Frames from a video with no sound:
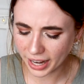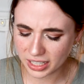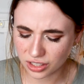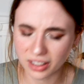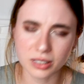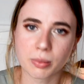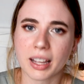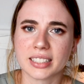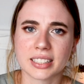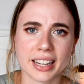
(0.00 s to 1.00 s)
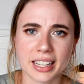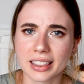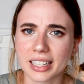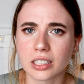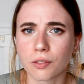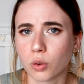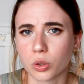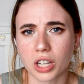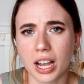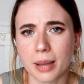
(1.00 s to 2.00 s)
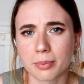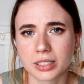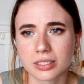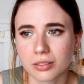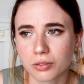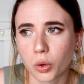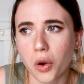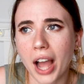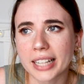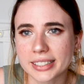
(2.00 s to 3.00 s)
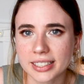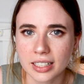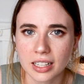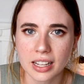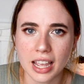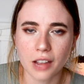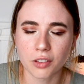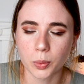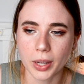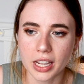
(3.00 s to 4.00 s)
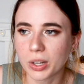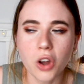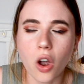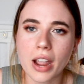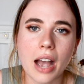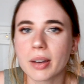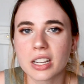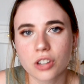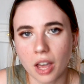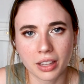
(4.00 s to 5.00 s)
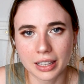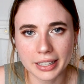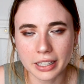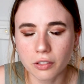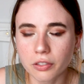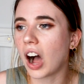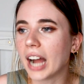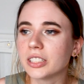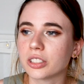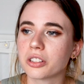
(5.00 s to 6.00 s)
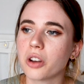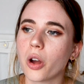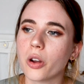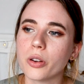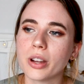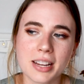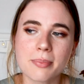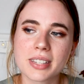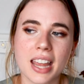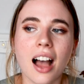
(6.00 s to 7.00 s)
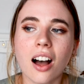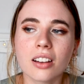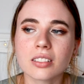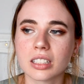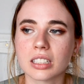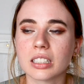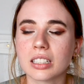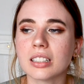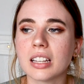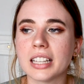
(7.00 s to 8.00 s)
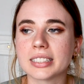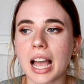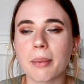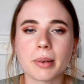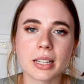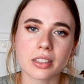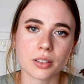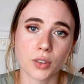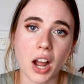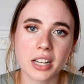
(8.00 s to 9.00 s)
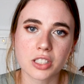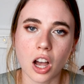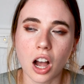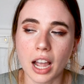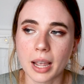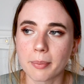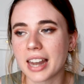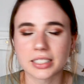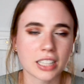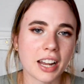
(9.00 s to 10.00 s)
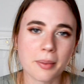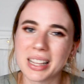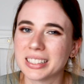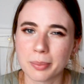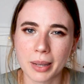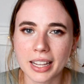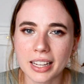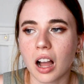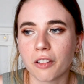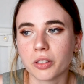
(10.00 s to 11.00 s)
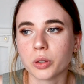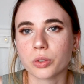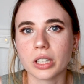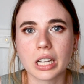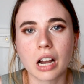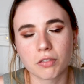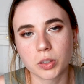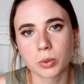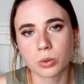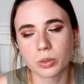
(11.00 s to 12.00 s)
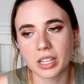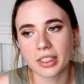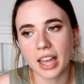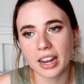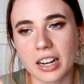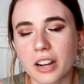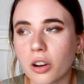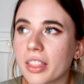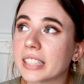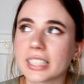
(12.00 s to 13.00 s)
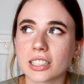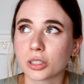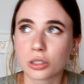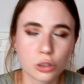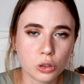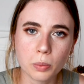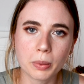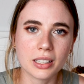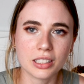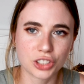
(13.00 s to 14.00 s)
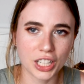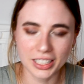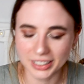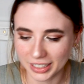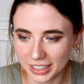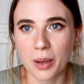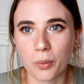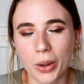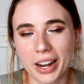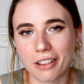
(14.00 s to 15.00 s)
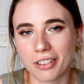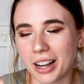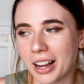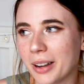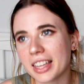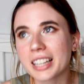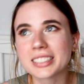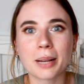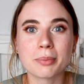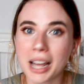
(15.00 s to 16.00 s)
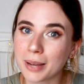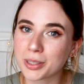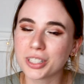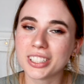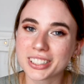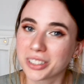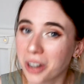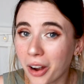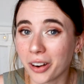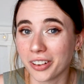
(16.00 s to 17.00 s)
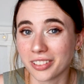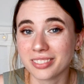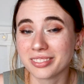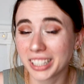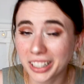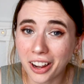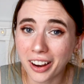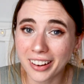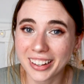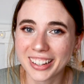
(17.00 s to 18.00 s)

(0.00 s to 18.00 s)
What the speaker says: at each other's place like at least 4 nights every week. We know how each other live. I just know deep down that it's happening at the right time and it's kind of meant to be. I feel really comfortable in that. And I know that sounds stupid and cheesy and whatever. I think sometimes you just know, you know?